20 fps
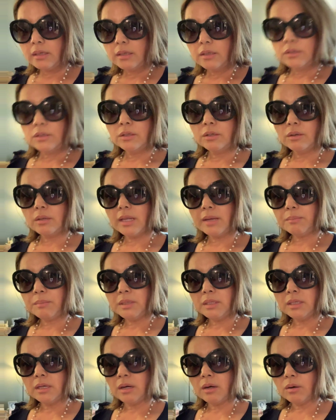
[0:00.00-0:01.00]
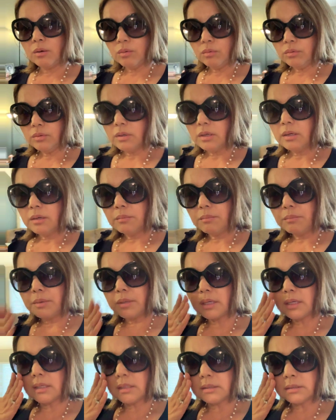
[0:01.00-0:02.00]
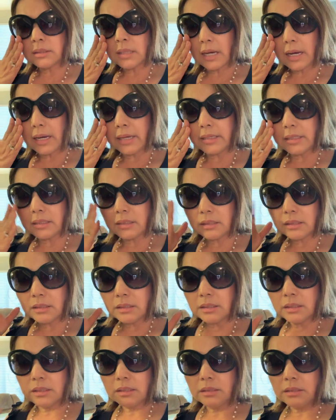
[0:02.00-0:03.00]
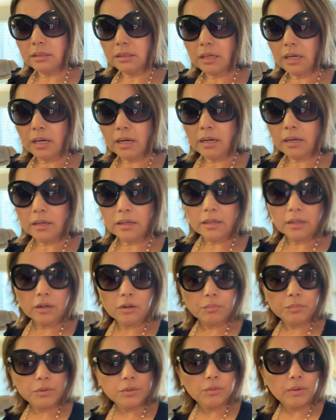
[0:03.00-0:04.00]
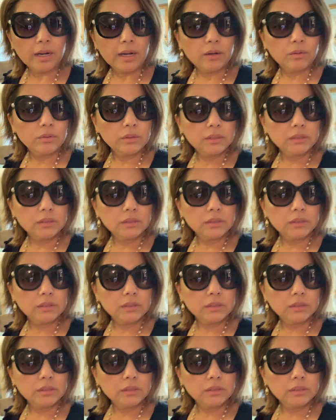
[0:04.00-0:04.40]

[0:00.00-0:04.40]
you know, let me know, because I could help you out.